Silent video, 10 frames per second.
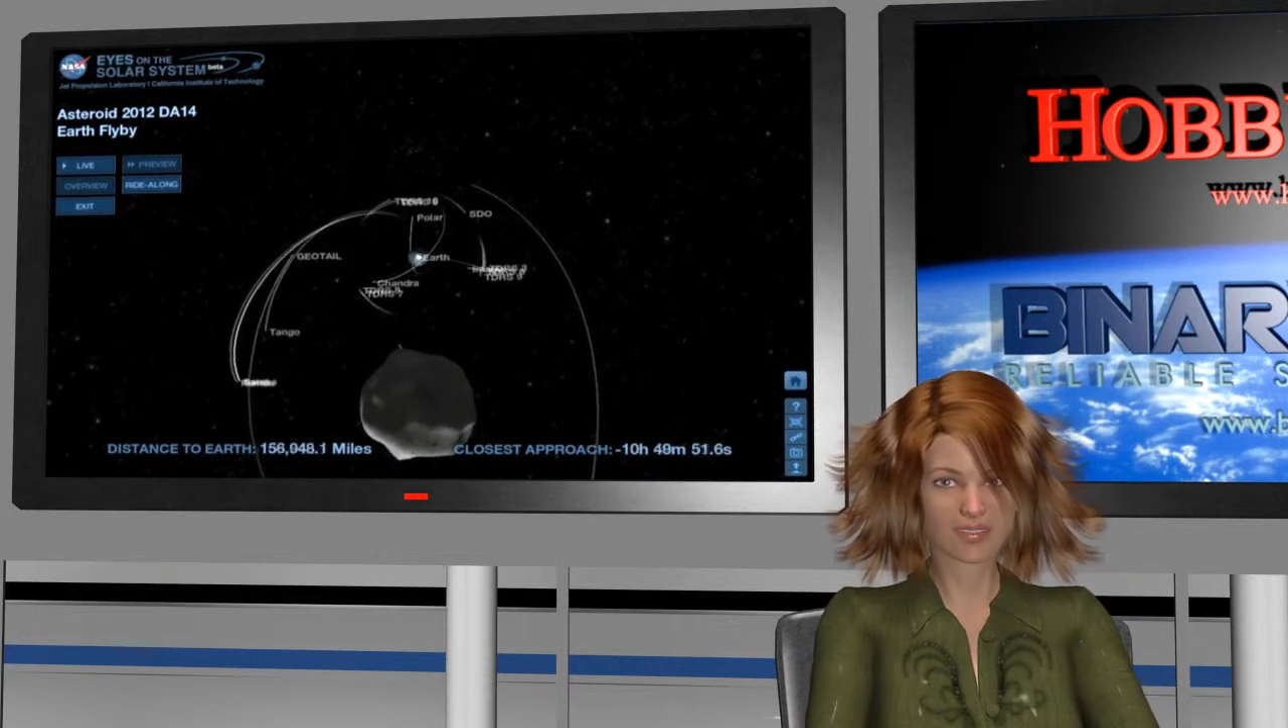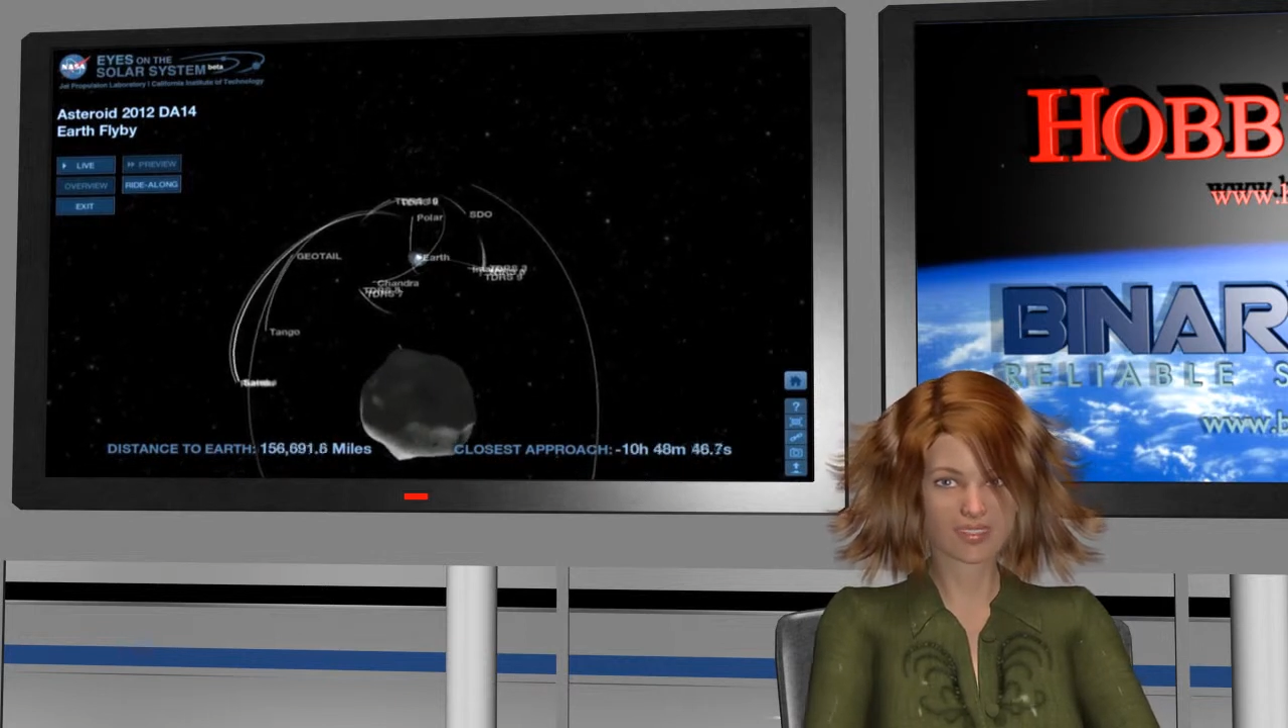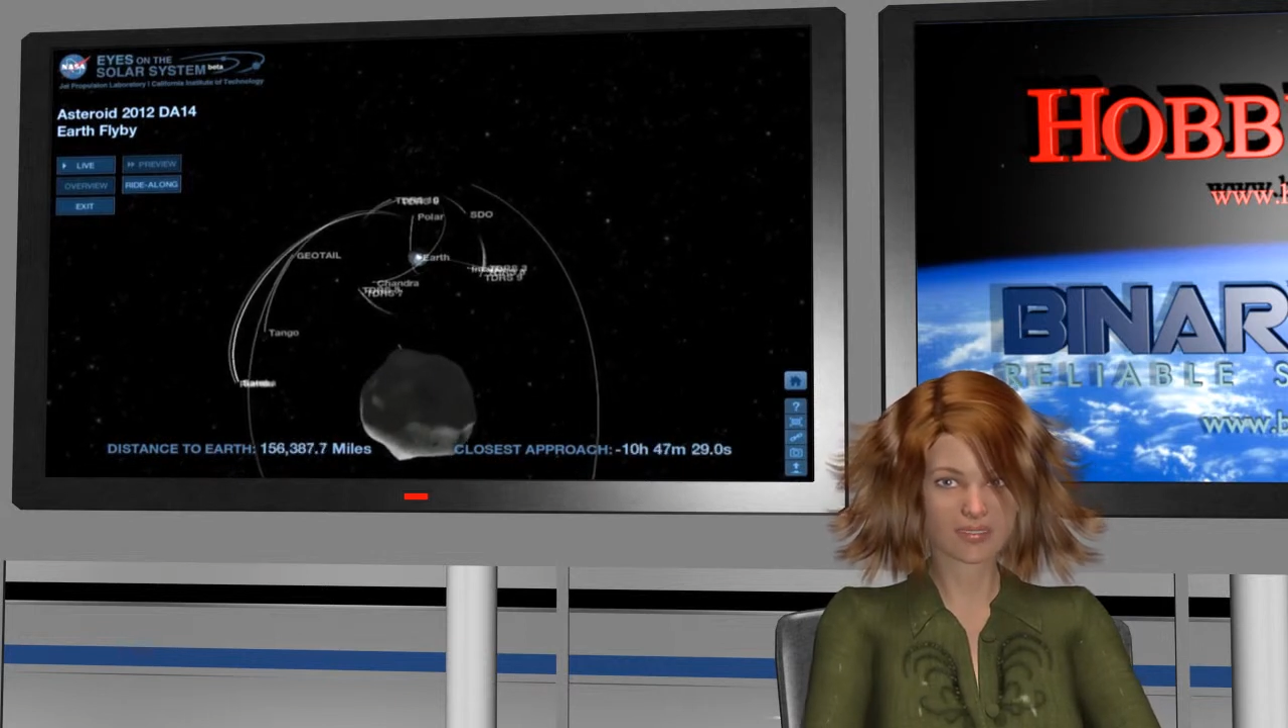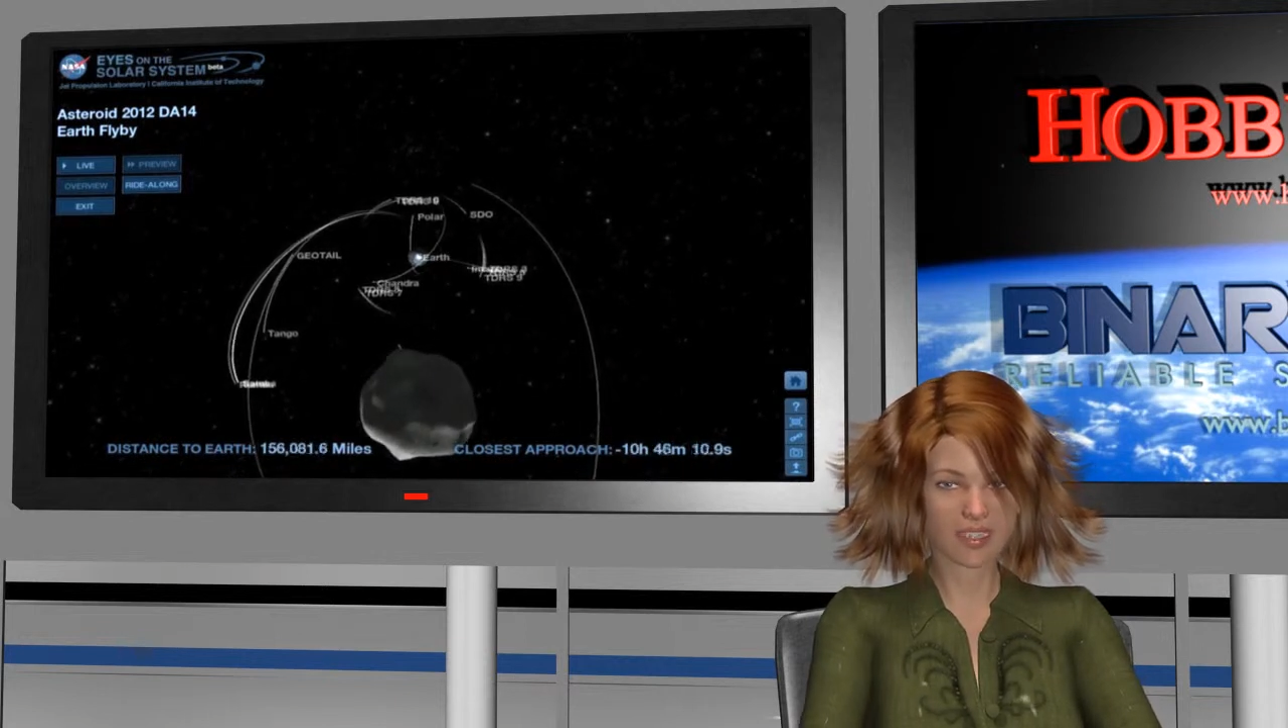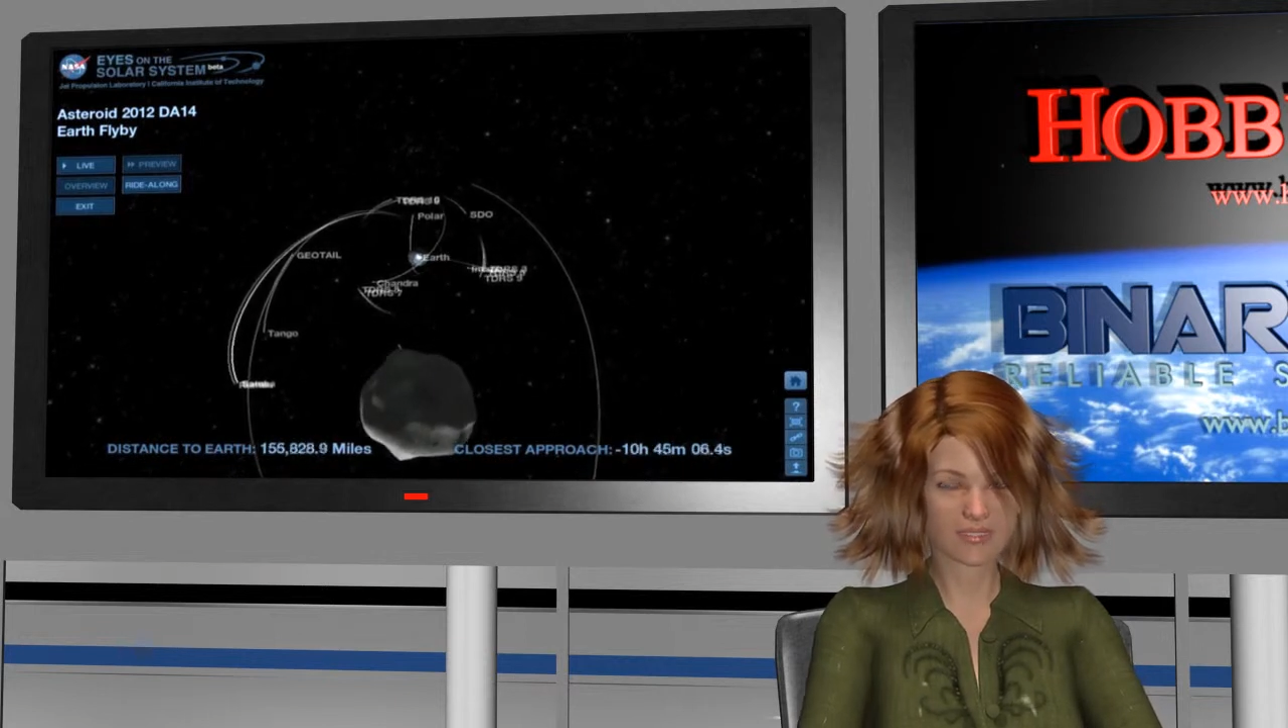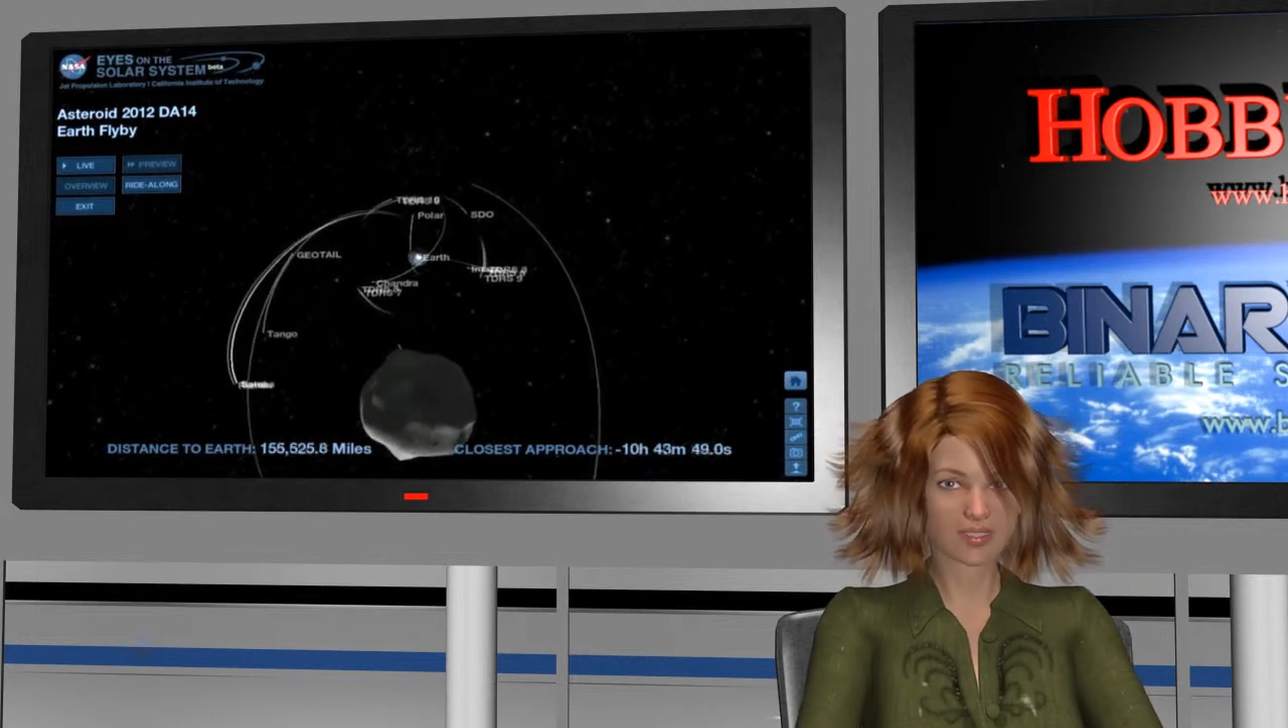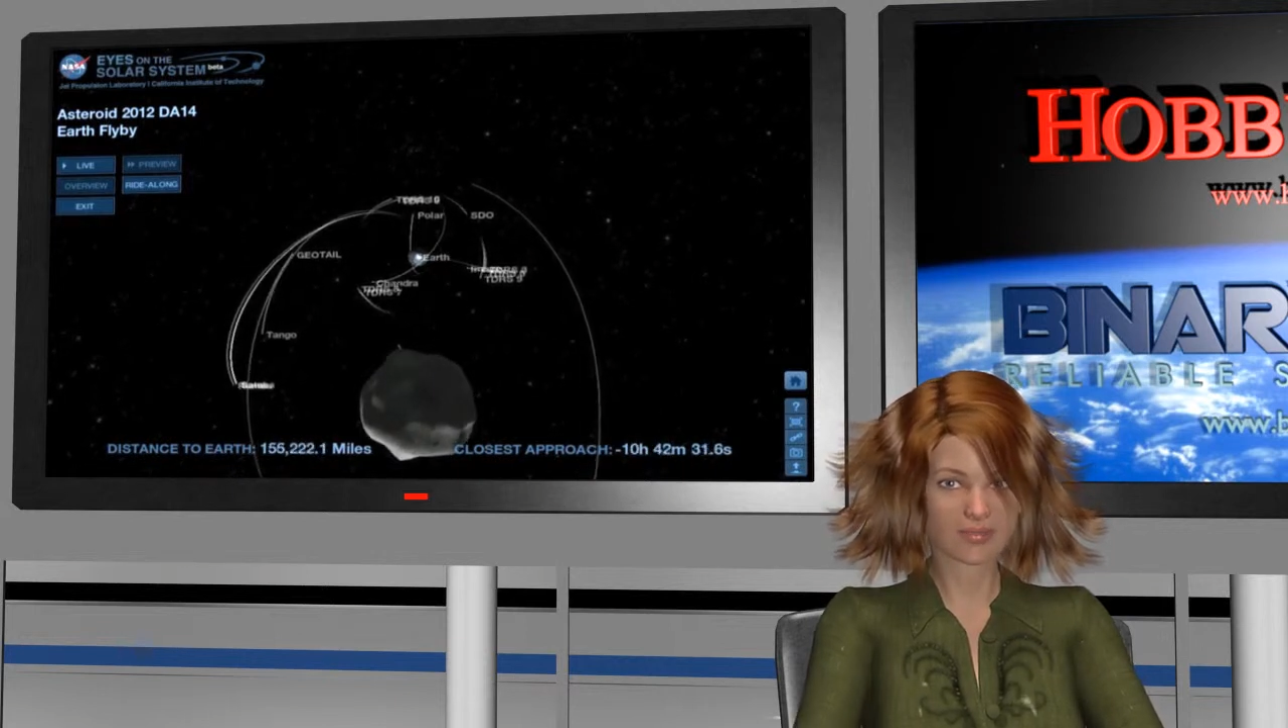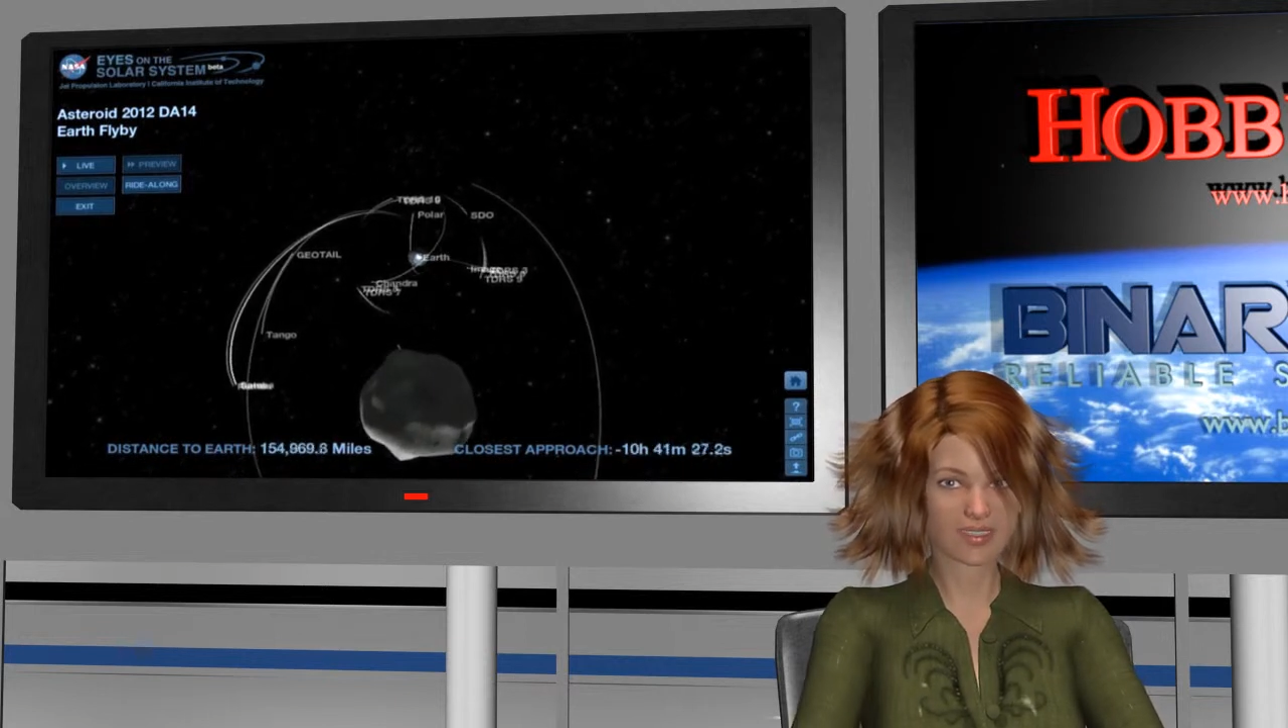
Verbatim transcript: been discovered